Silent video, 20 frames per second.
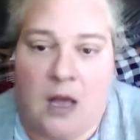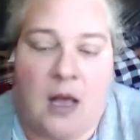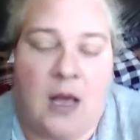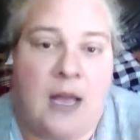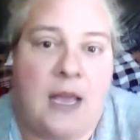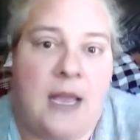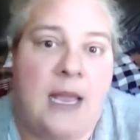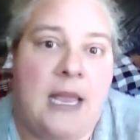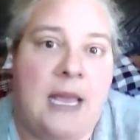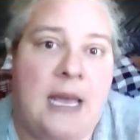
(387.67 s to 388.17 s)

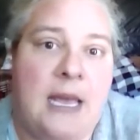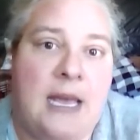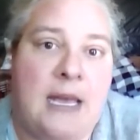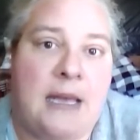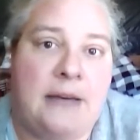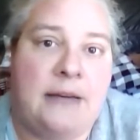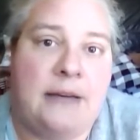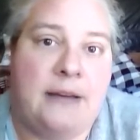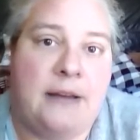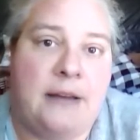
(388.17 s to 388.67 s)

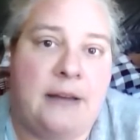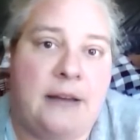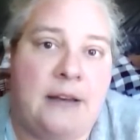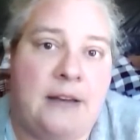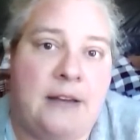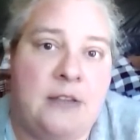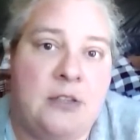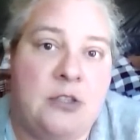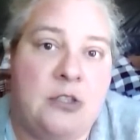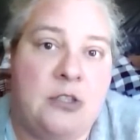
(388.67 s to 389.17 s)
had
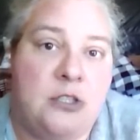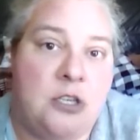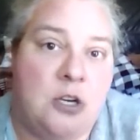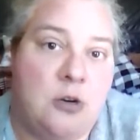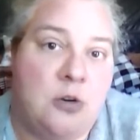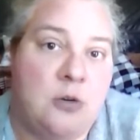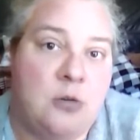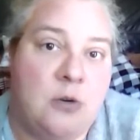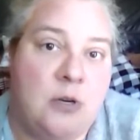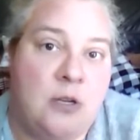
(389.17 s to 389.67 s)

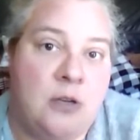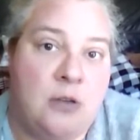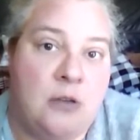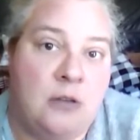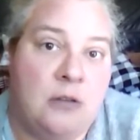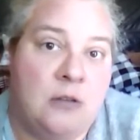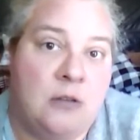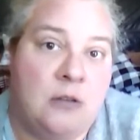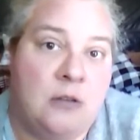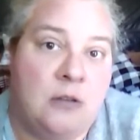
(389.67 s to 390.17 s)
showed
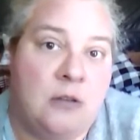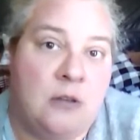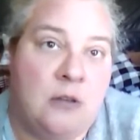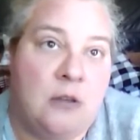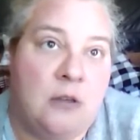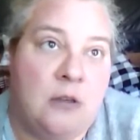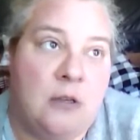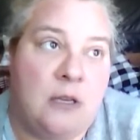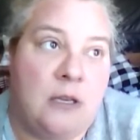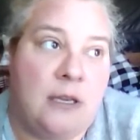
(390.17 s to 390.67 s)

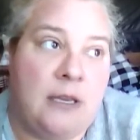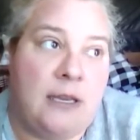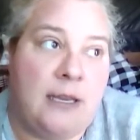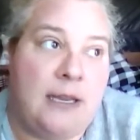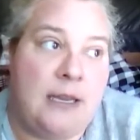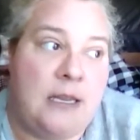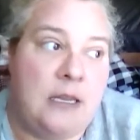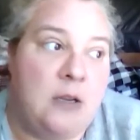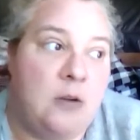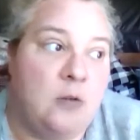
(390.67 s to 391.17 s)

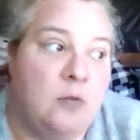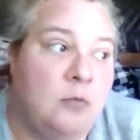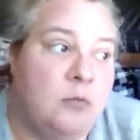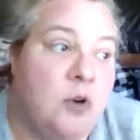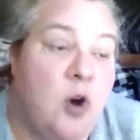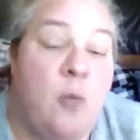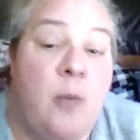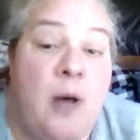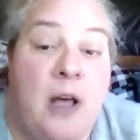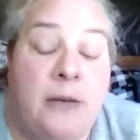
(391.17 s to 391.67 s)
a
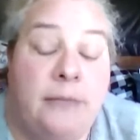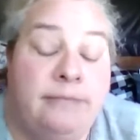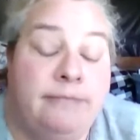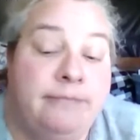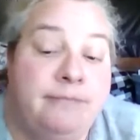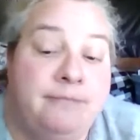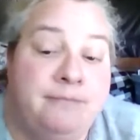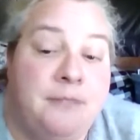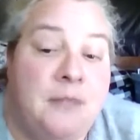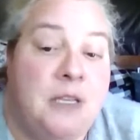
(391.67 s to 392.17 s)
robot
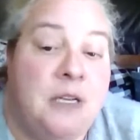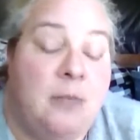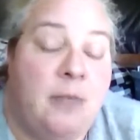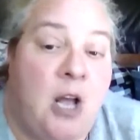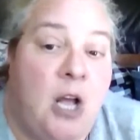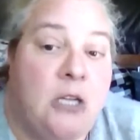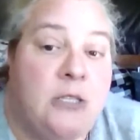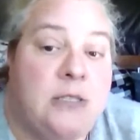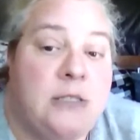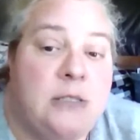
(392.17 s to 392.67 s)
in a
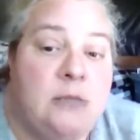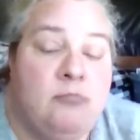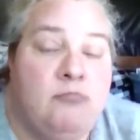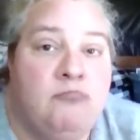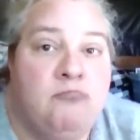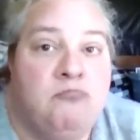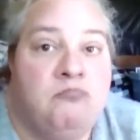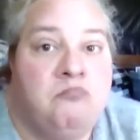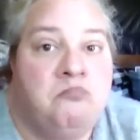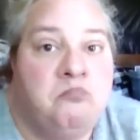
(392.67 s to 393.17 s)
box,
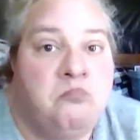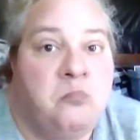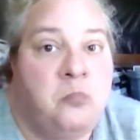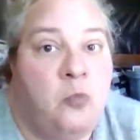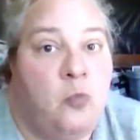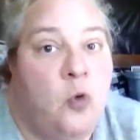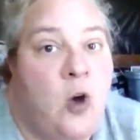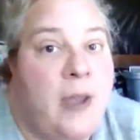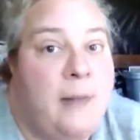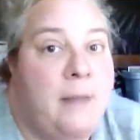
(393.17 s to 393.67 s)

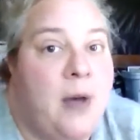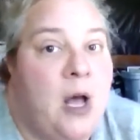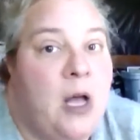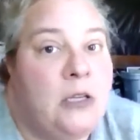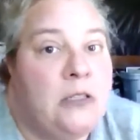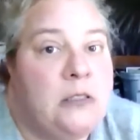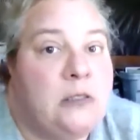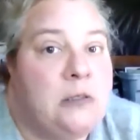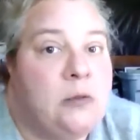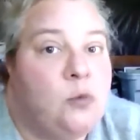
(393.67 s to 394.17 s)
white
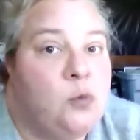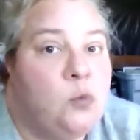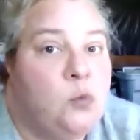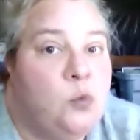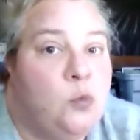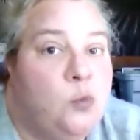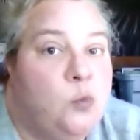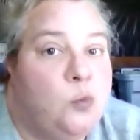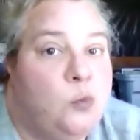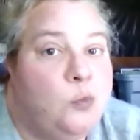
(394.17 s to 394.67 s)
box,
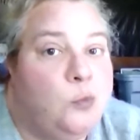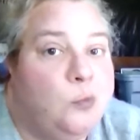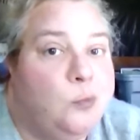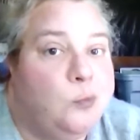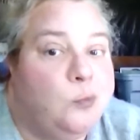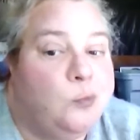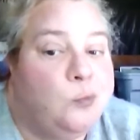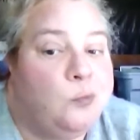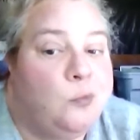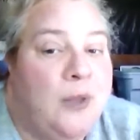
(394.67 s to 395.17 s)

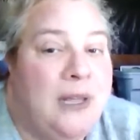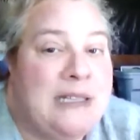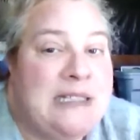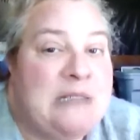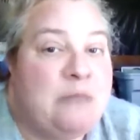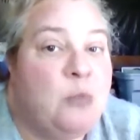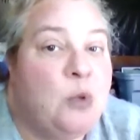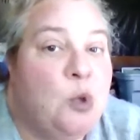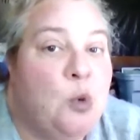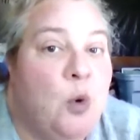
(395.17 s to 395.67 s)
had
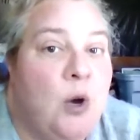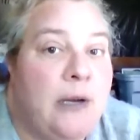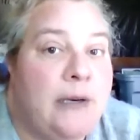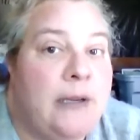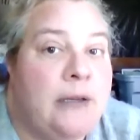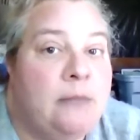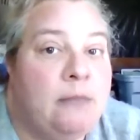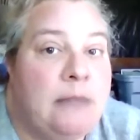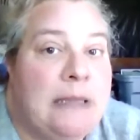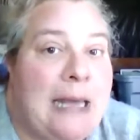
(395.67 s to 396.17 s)
some blue on
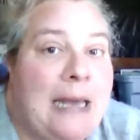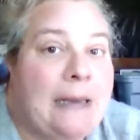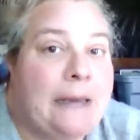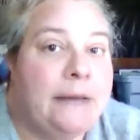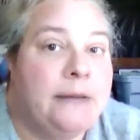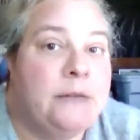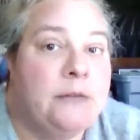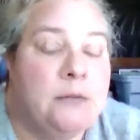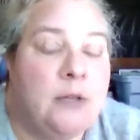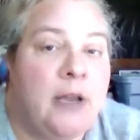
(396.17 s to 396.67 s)
it and
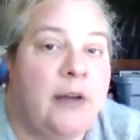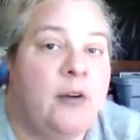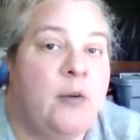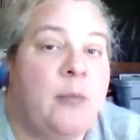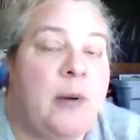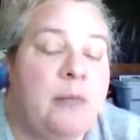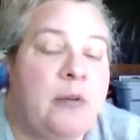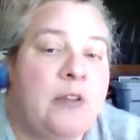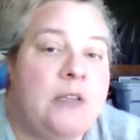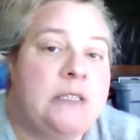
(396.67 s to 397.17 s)
black. I
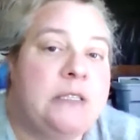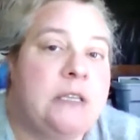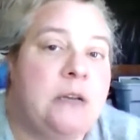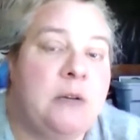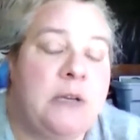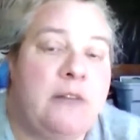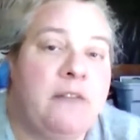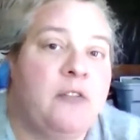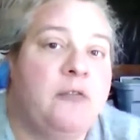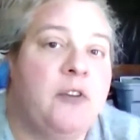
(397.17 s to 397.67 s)
remember this,
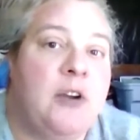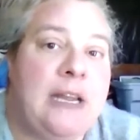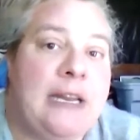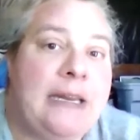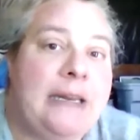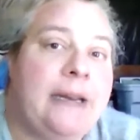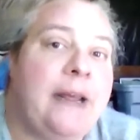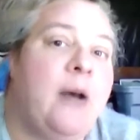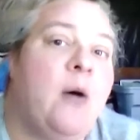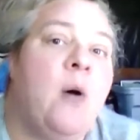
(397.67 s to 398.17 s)
I'll never
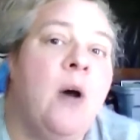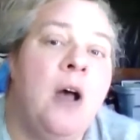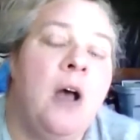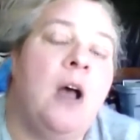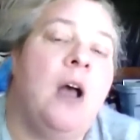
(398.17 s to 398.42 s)
forget it now.